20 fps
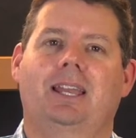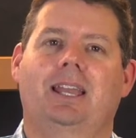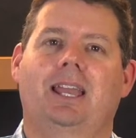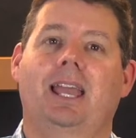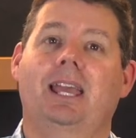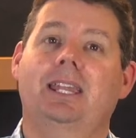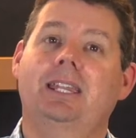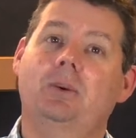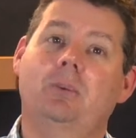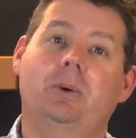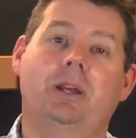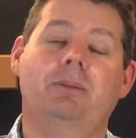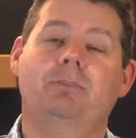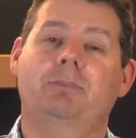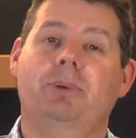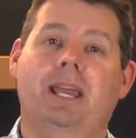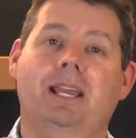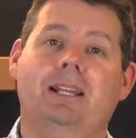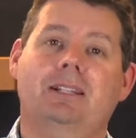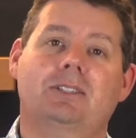And he went
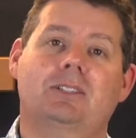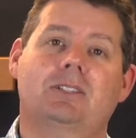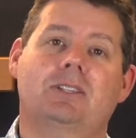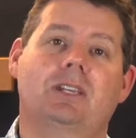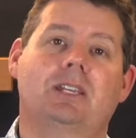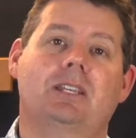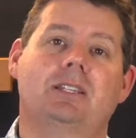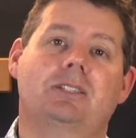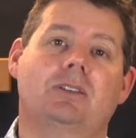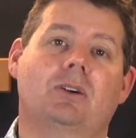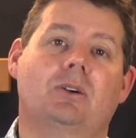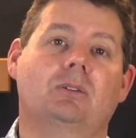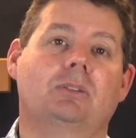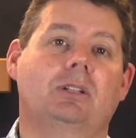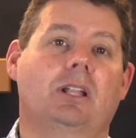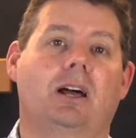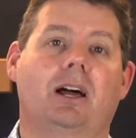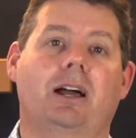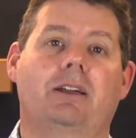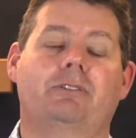back to his old
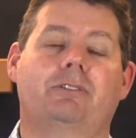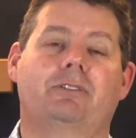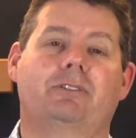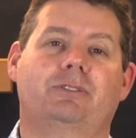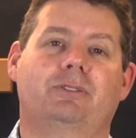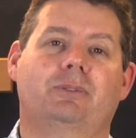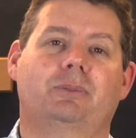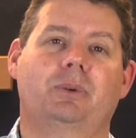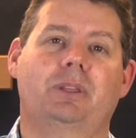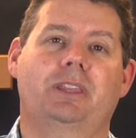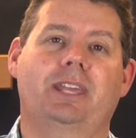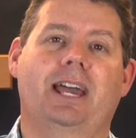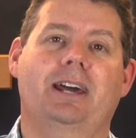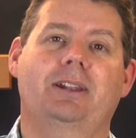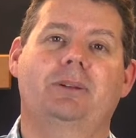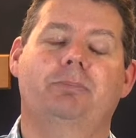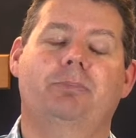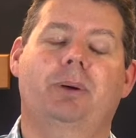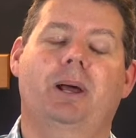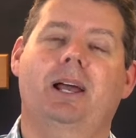life without
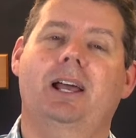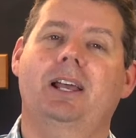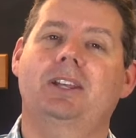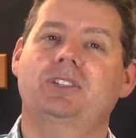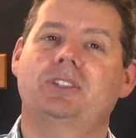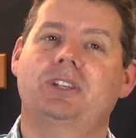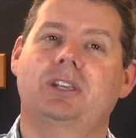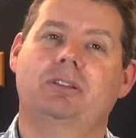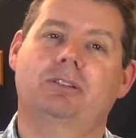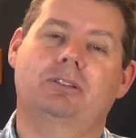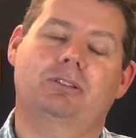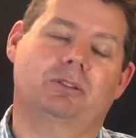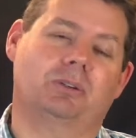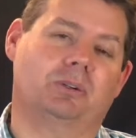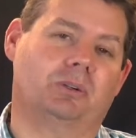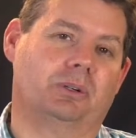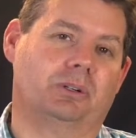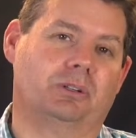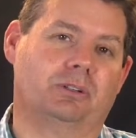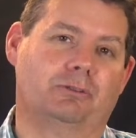a passing
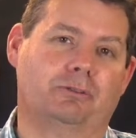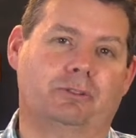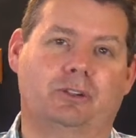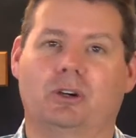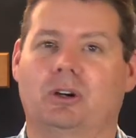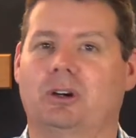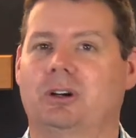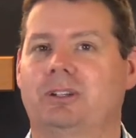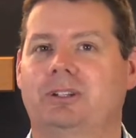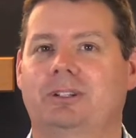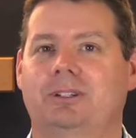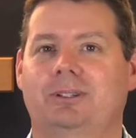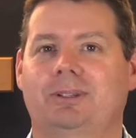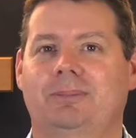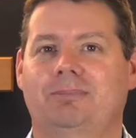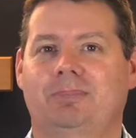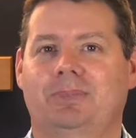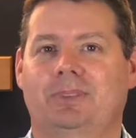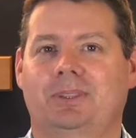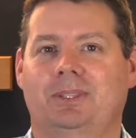thought of God
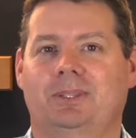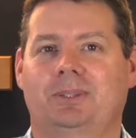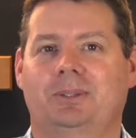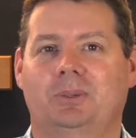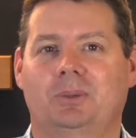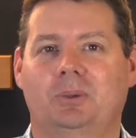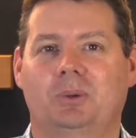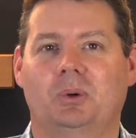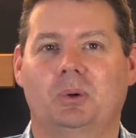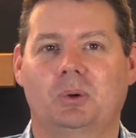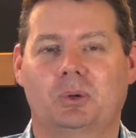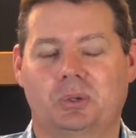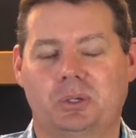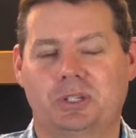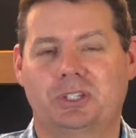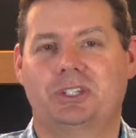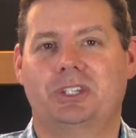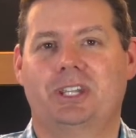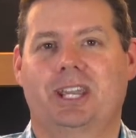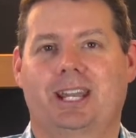or
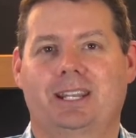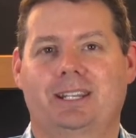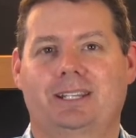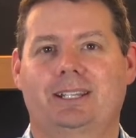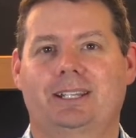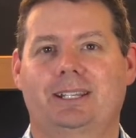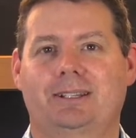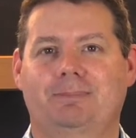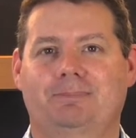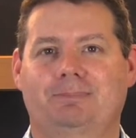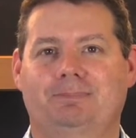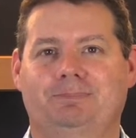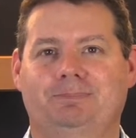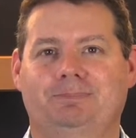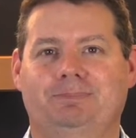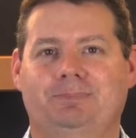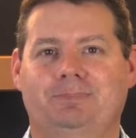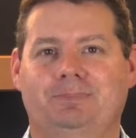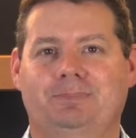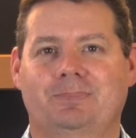Christianity.
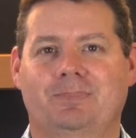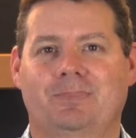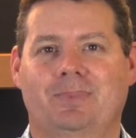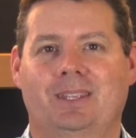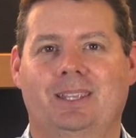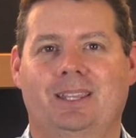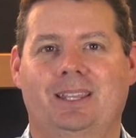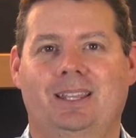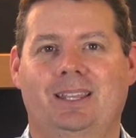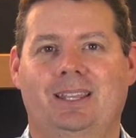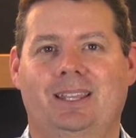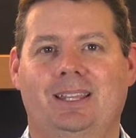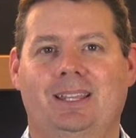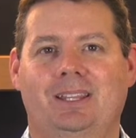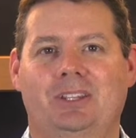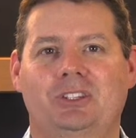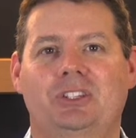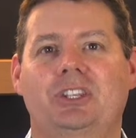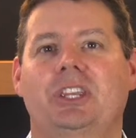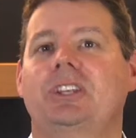
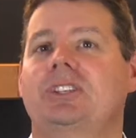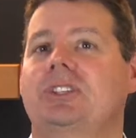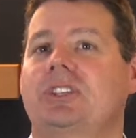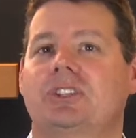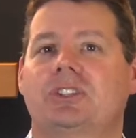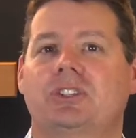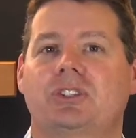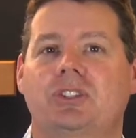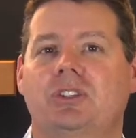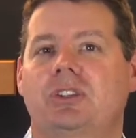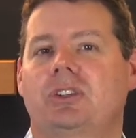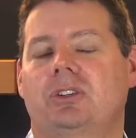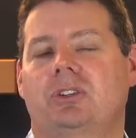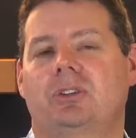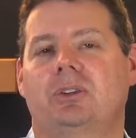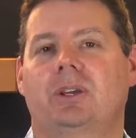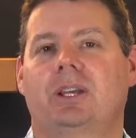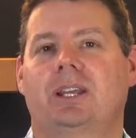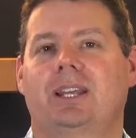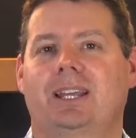Jesus
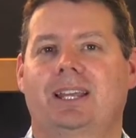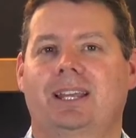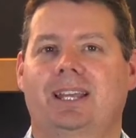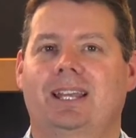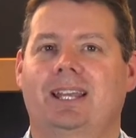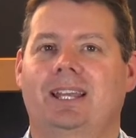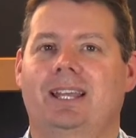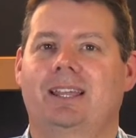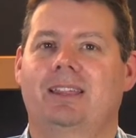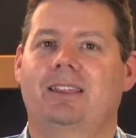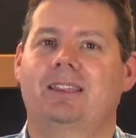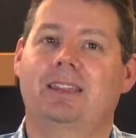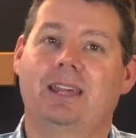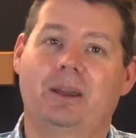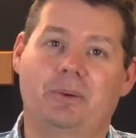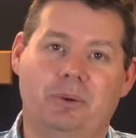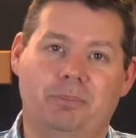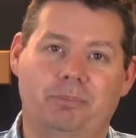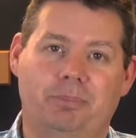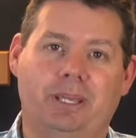knew
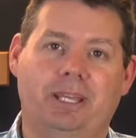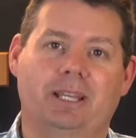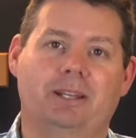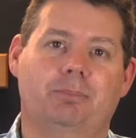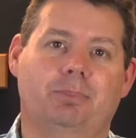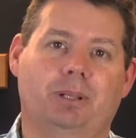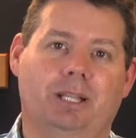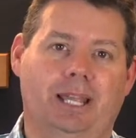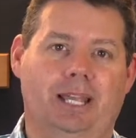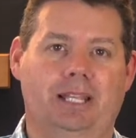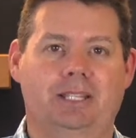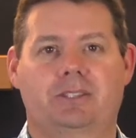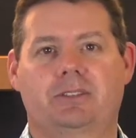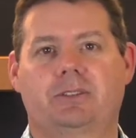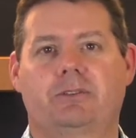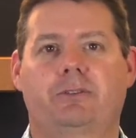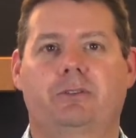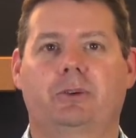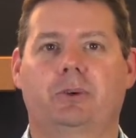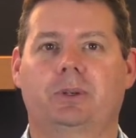there were bigger plans
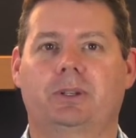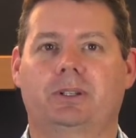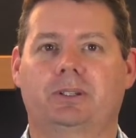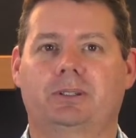afoot.